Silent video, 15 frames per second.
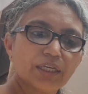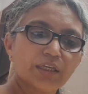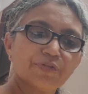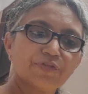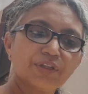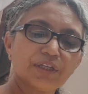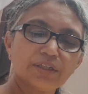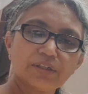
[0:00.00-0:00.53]

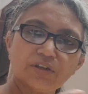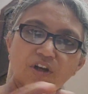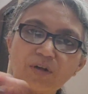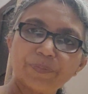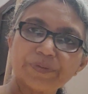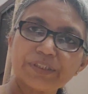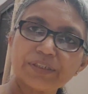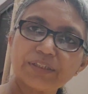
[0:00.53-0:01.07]
If they are in
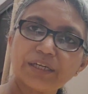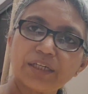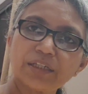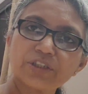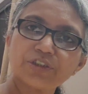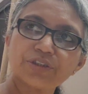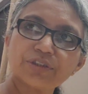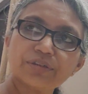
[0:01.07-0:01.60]
opposite
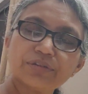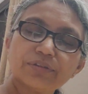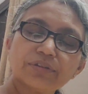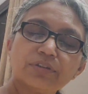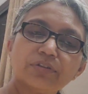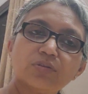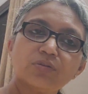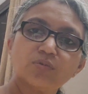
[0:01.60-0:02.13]
direction,
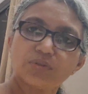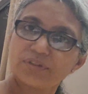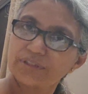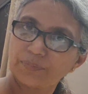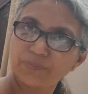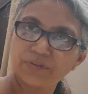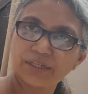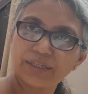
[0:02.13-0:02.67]
you
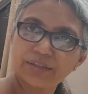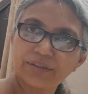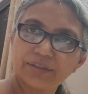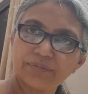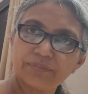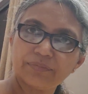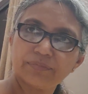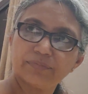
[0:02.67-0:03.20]
subtract
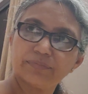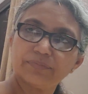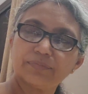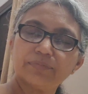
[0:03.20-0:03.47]
them.